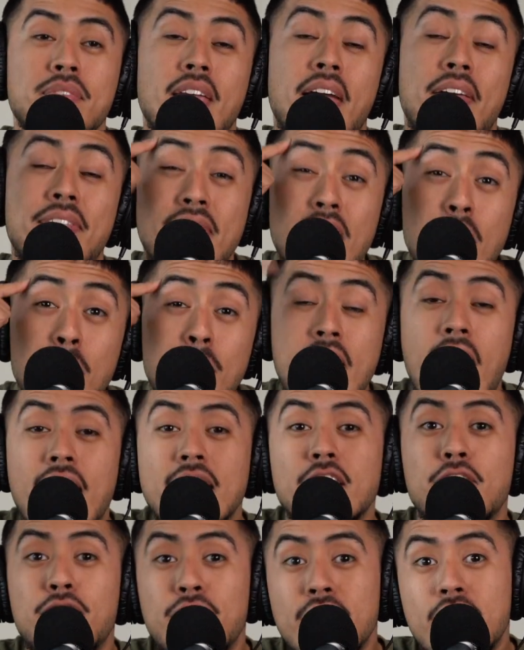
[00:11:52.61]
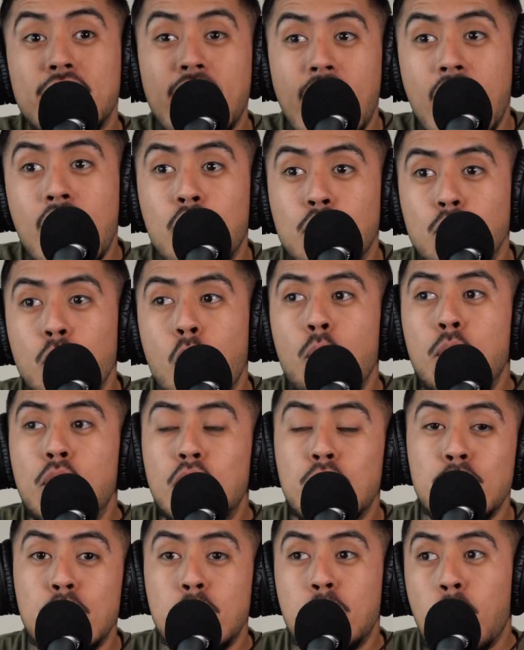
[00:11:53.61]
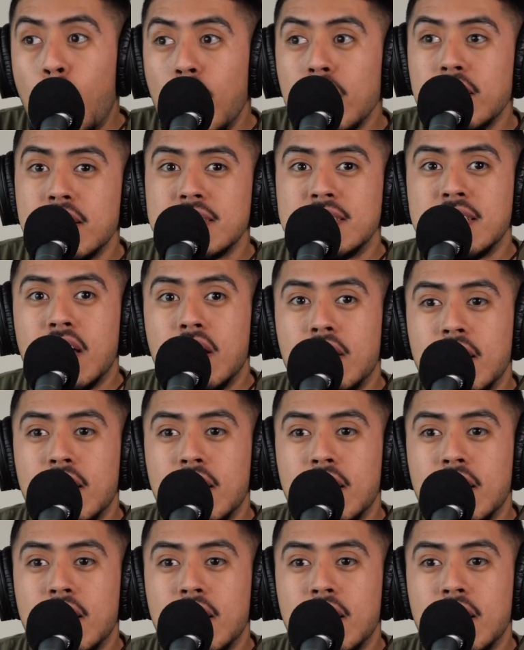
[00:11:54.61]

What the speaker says: and then we had to figure out, well, where do we park this now?